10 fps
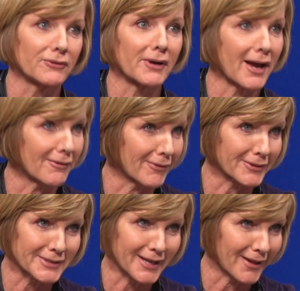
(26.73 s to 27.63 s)
You and I
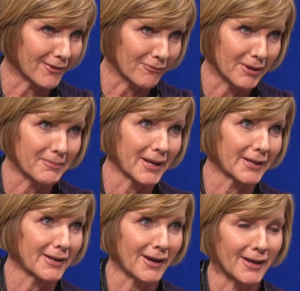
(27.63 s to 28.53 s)
worked together. We
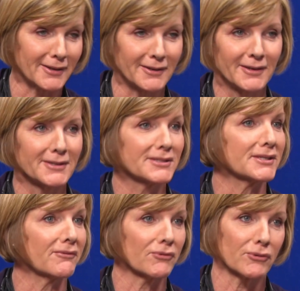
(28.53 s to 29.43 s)
met on
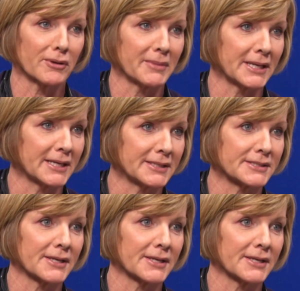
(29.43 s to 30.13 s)
several committees.